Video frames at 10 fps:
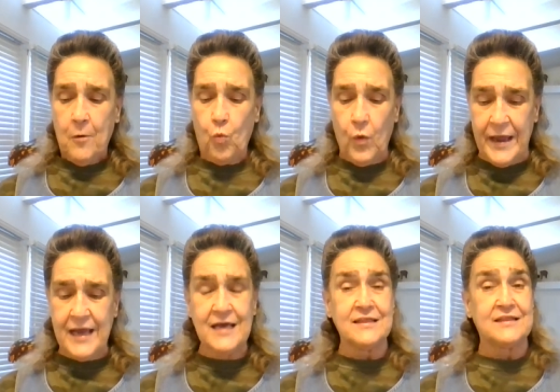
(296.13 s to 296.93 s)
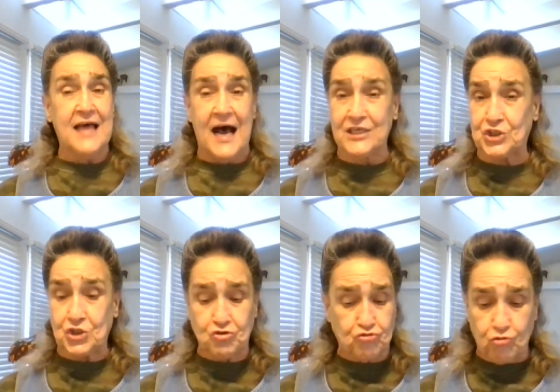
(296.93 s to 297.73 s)
with thy
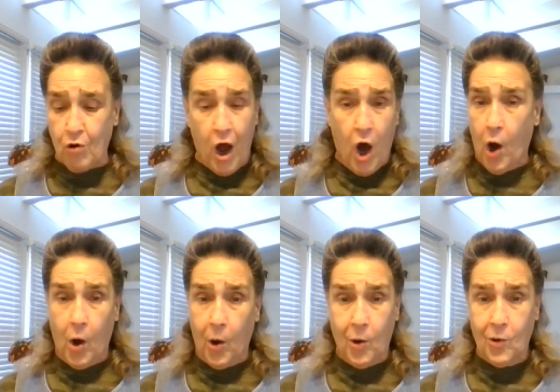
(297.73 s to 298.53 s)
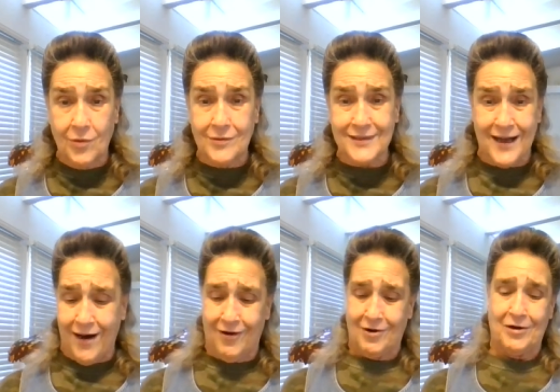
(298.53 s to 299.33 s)
strong
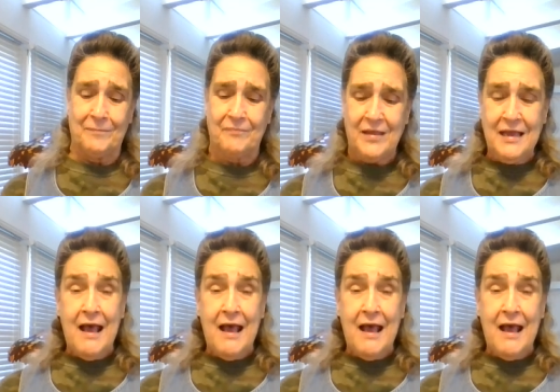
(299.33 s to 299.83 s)
arm.